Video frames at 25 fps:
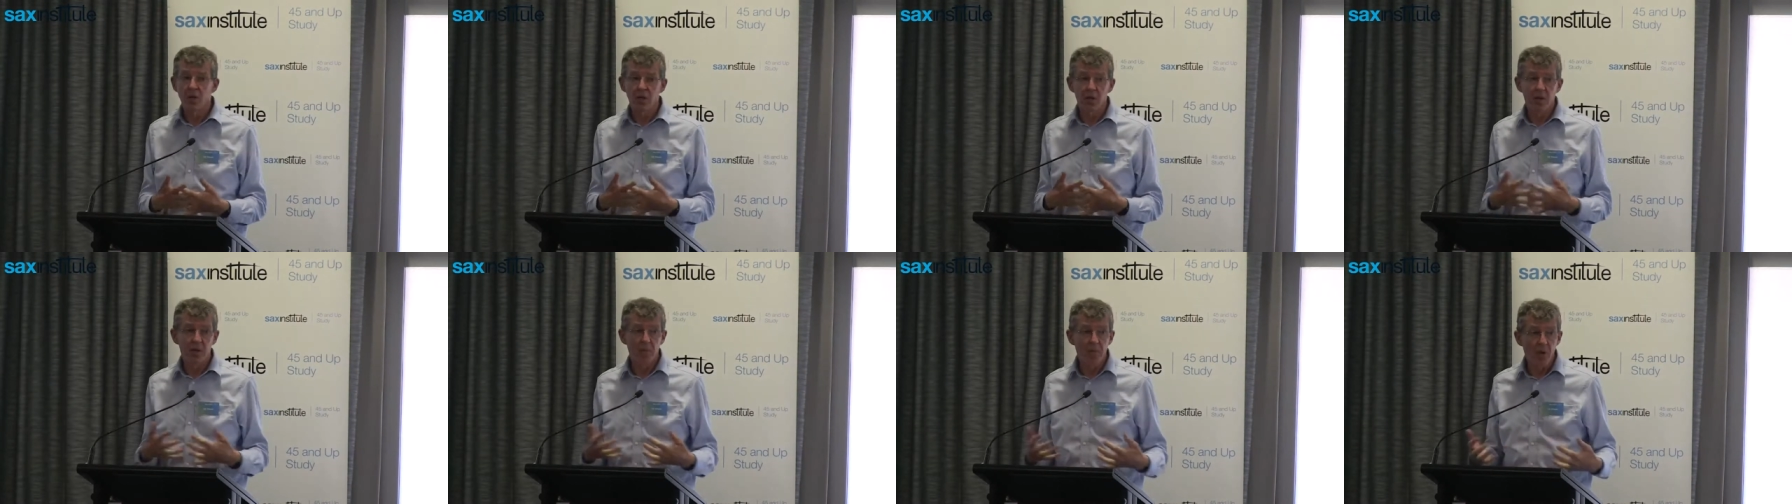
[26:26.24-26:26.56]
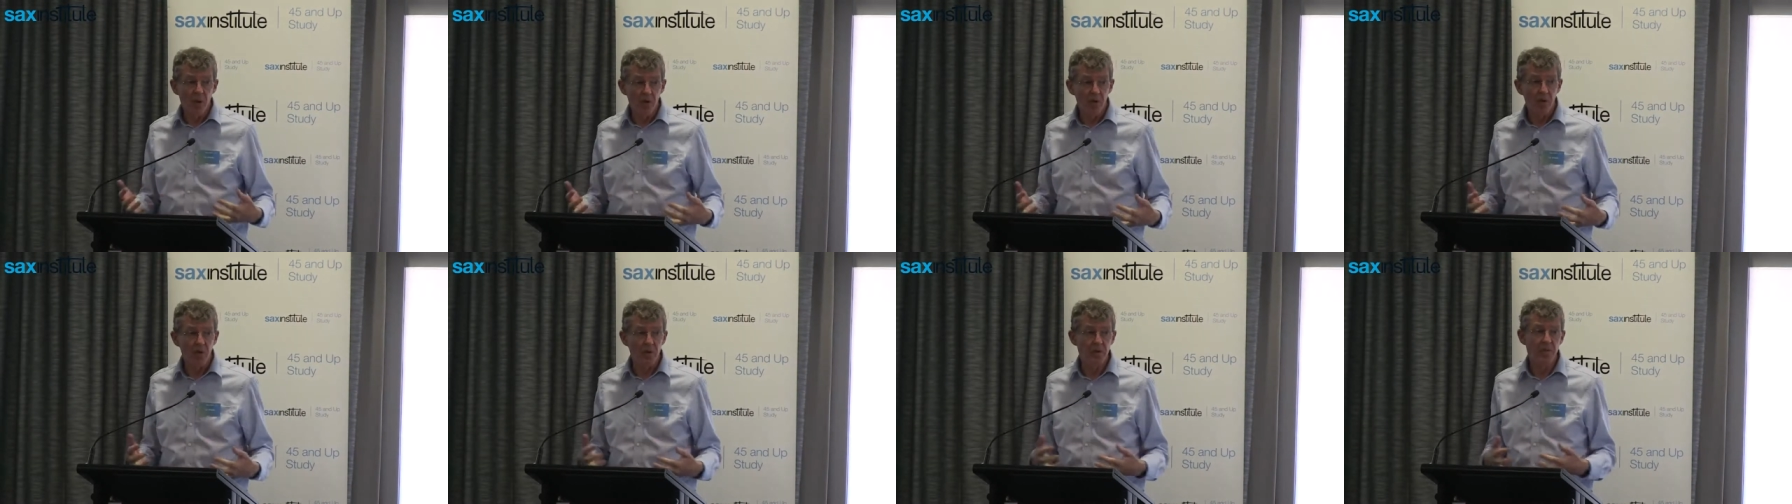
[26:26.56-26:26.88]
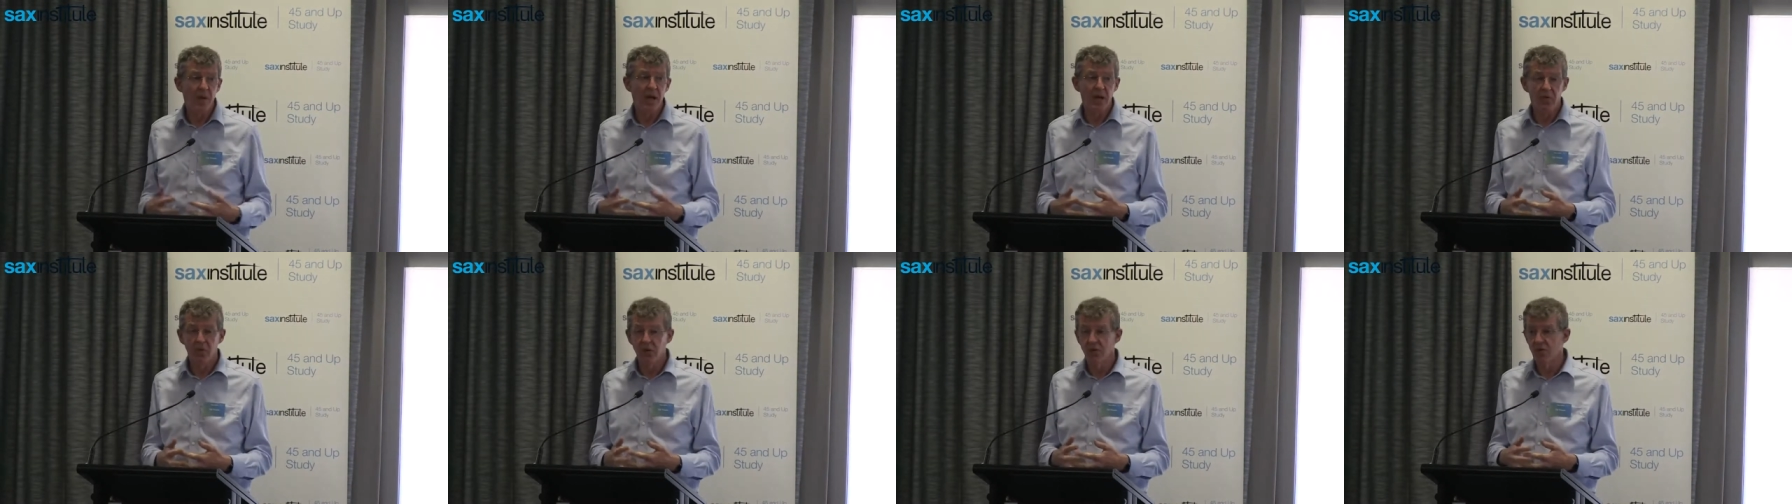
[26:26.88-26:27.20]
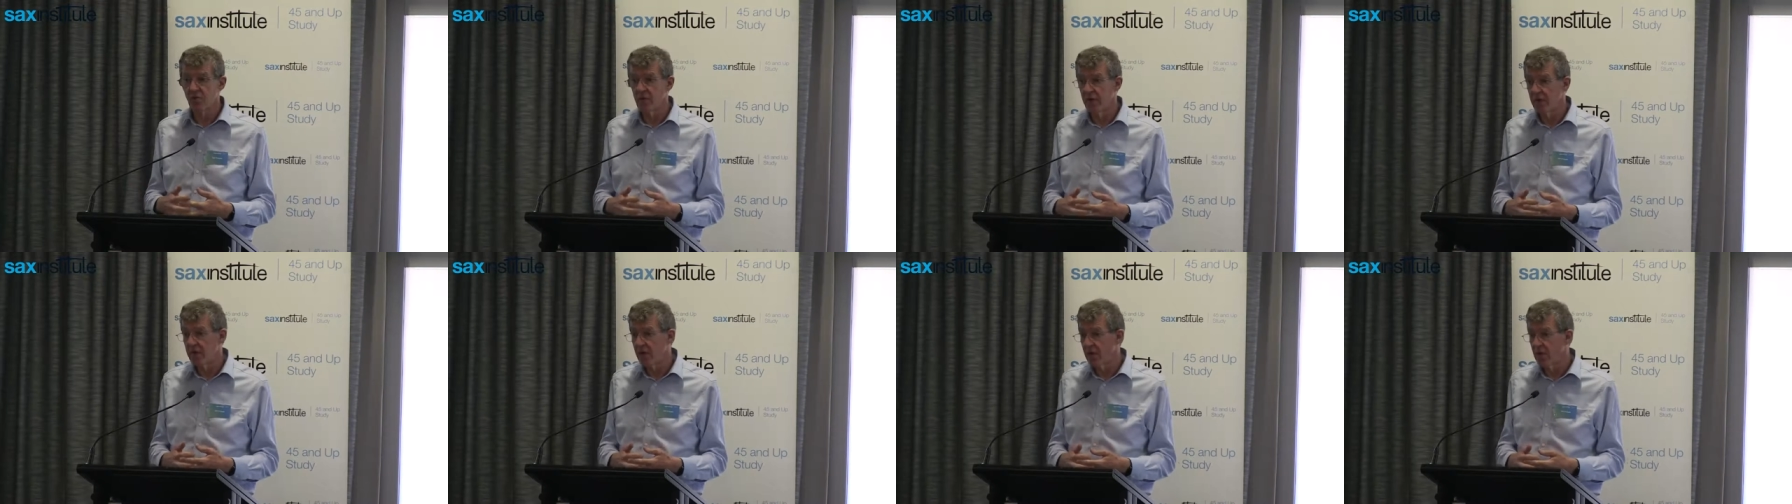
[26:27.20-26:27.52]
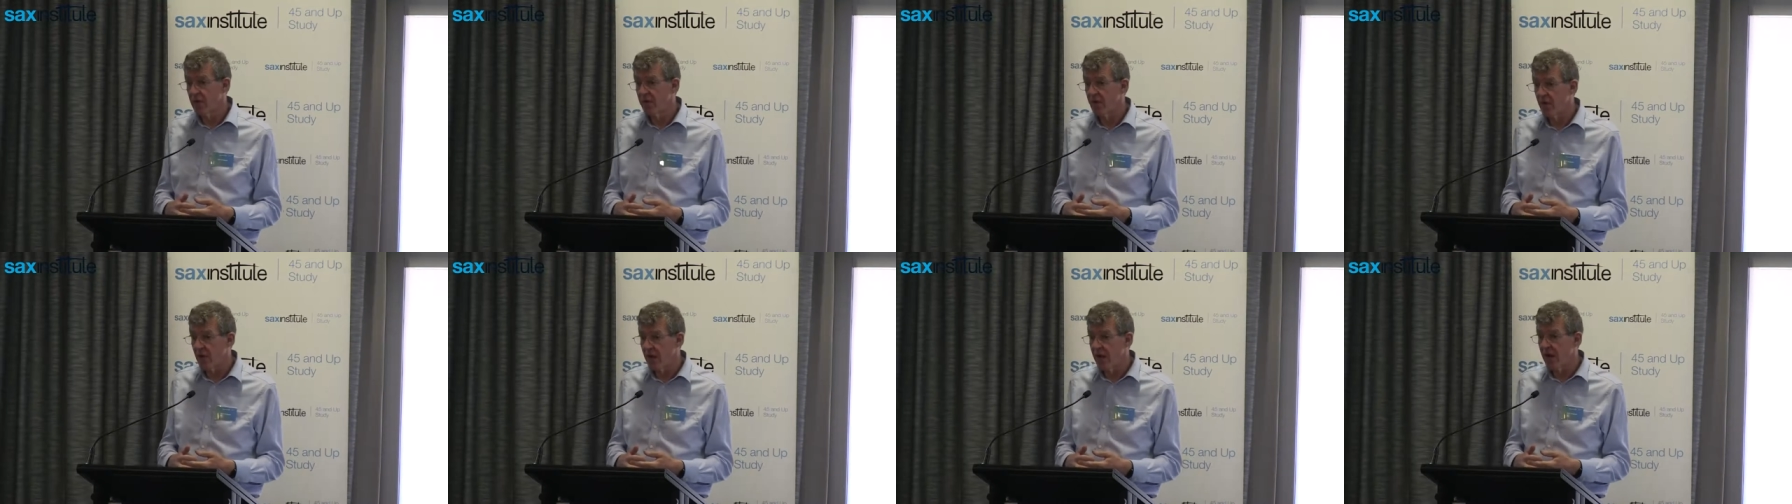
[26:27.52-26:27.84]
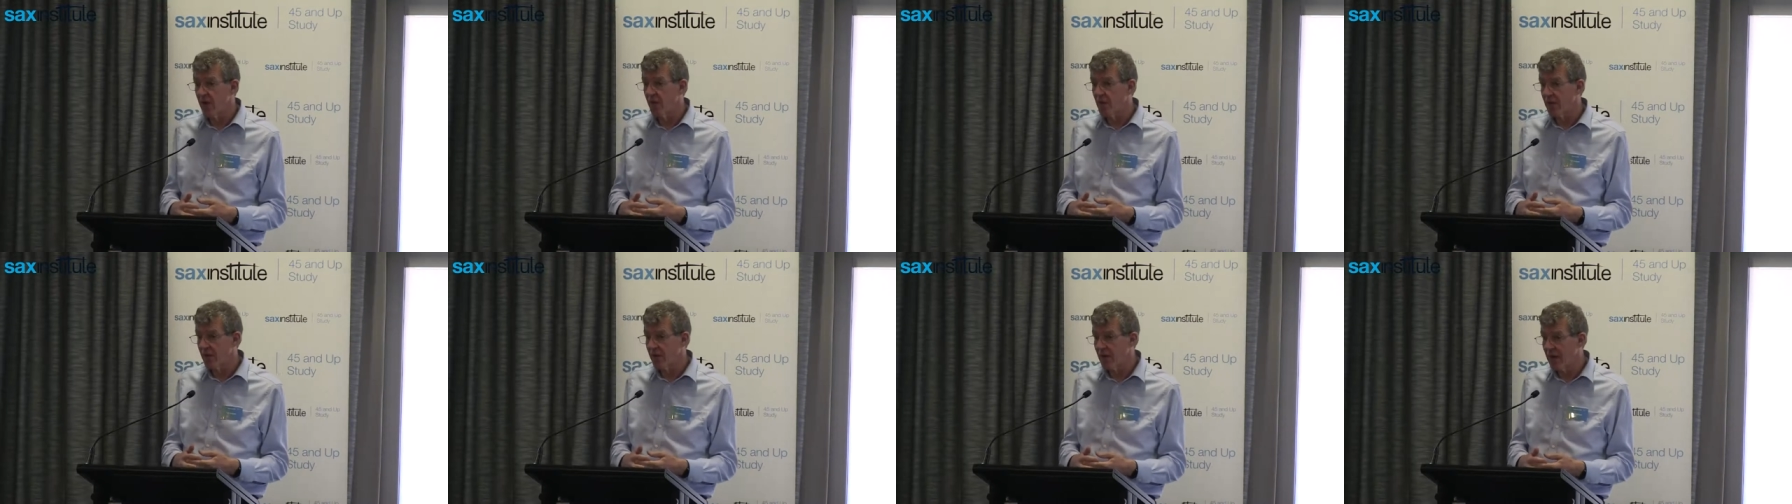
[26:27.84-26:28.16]
the models by which we deliver
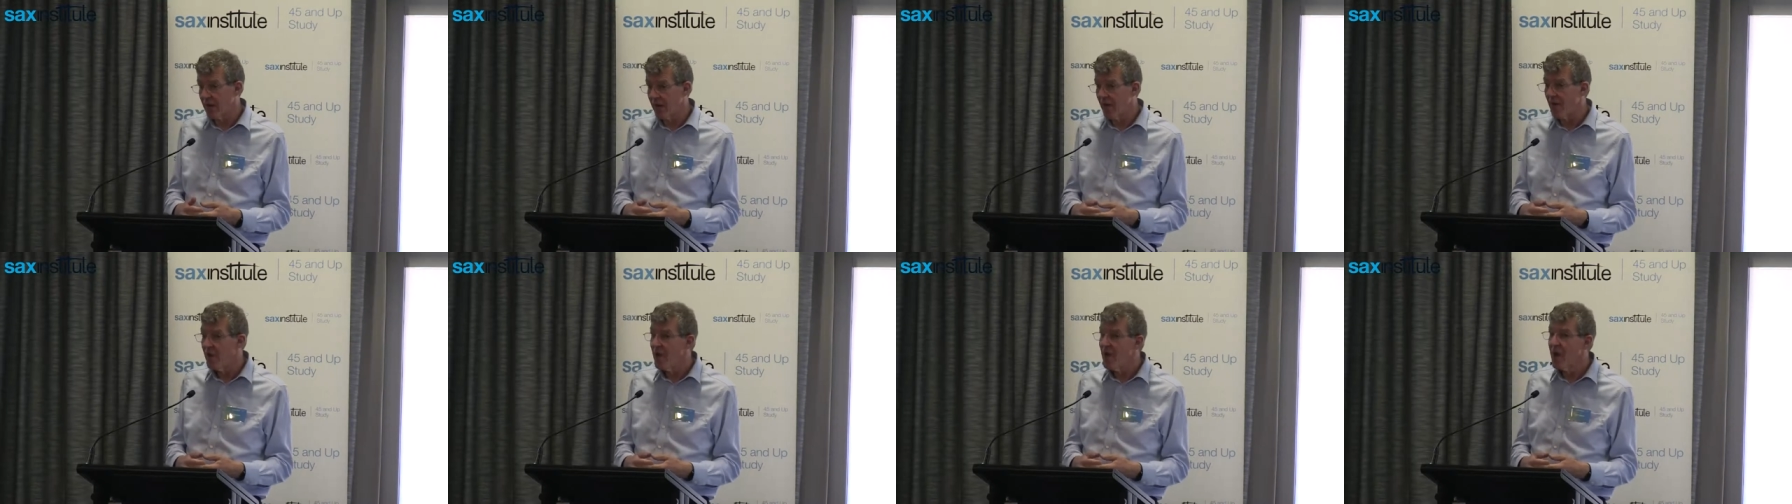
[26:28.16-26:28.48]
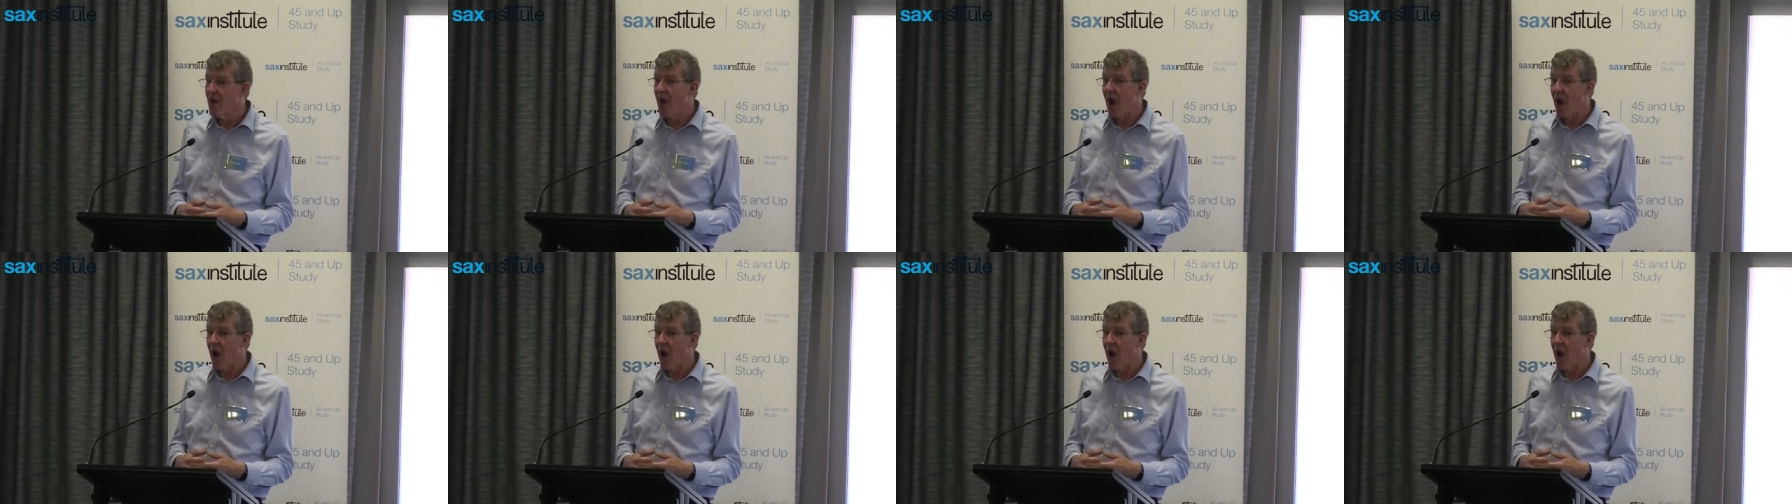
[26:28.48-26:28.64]
healthcare